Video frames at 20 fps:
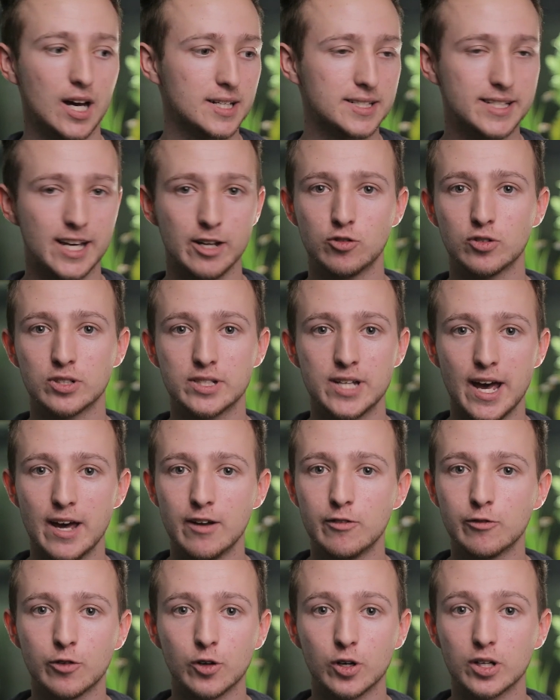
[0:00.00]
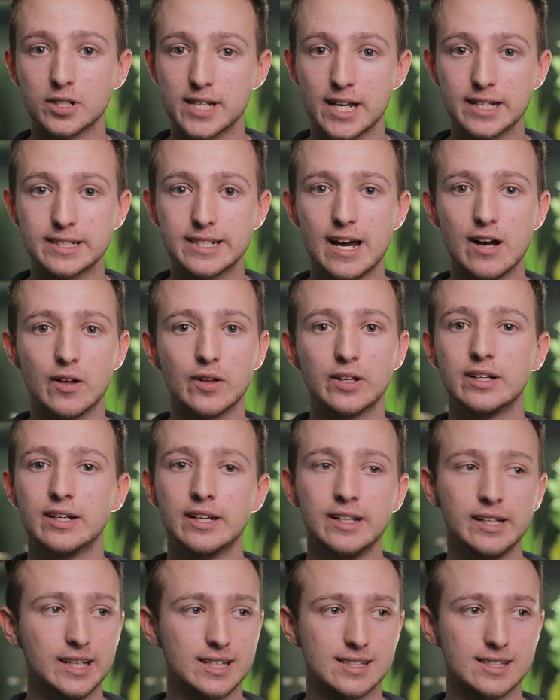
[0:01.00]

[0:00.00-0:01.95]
a Tetra 10 for a 10 gallon